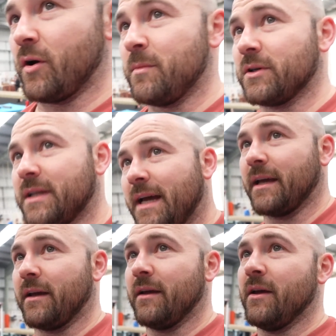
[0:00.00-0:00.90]
almost
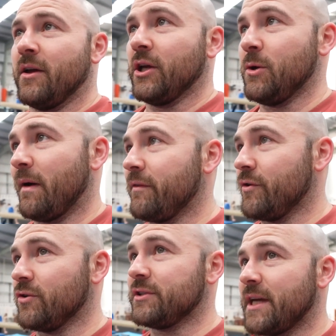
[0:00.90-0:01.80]
like you have
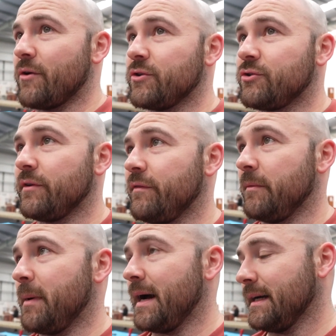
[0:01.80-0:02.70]
your own territory of the
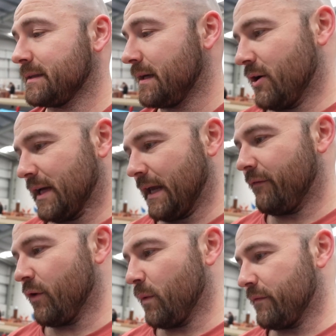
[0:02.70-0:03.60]
bars. like
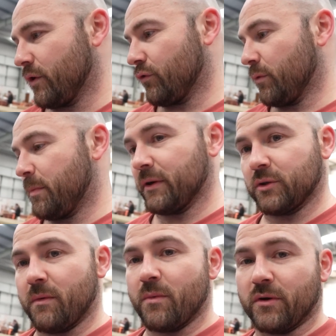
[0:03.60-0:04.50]
if you're with a group,
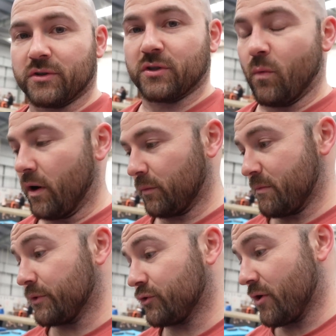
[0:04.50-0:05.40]
so when we're on squad,
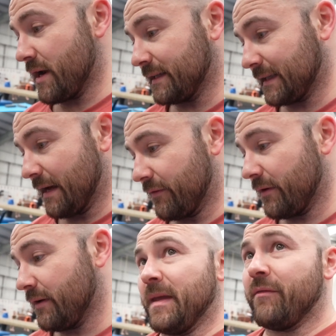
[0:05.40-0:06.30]
when we're training
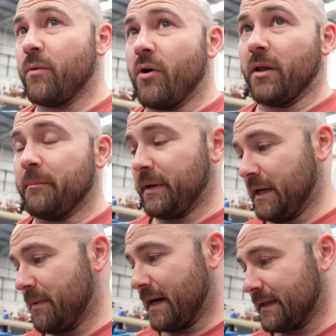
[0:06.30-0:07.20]
together, if we're all on
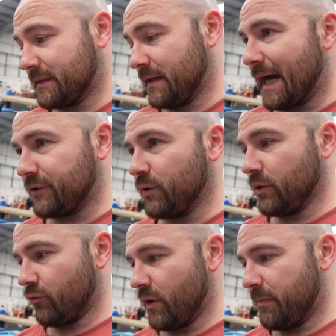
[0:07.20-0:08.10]
P bars, I'd do
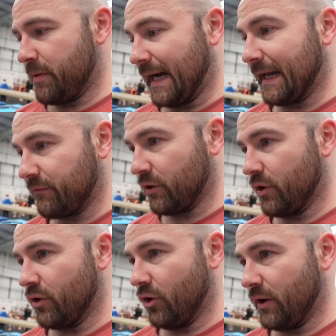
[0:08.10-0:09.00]
the grip, I'd have a
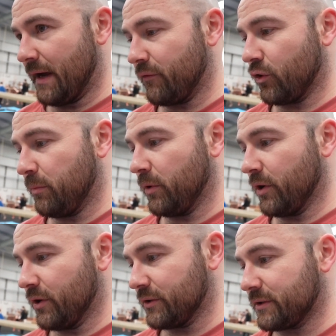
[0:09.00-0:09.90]
go, have a couple
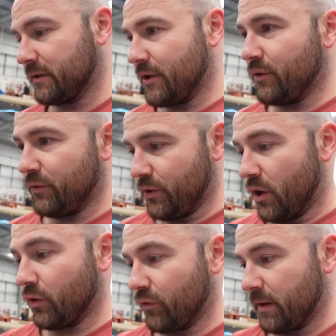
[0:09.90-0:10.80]
goes, then you do
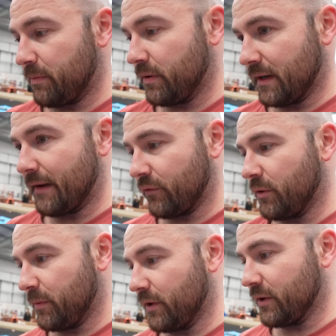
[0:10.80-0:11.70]
your grip, have a
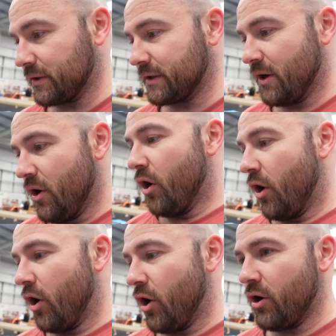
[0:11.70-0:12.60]
couple goes.
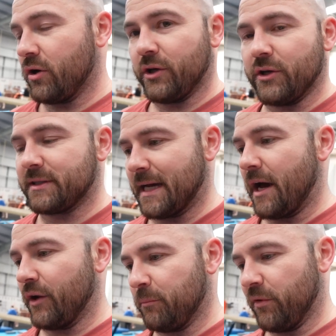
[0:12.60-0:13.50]
Or you'd start
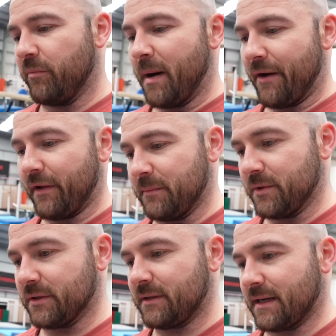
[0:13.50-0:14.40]
on above bar
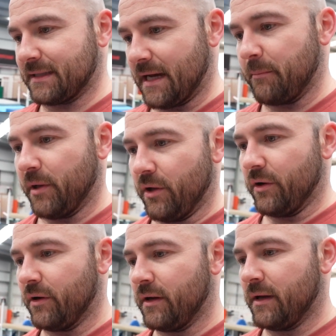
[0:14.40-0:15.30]
elements and I start
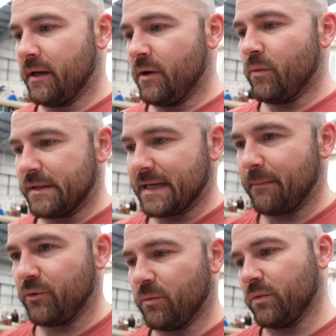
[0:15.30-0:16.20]
below. Once
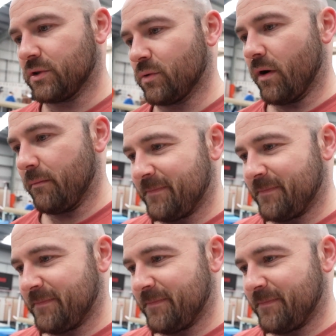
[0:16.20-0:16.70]
I'm done, we'll swap.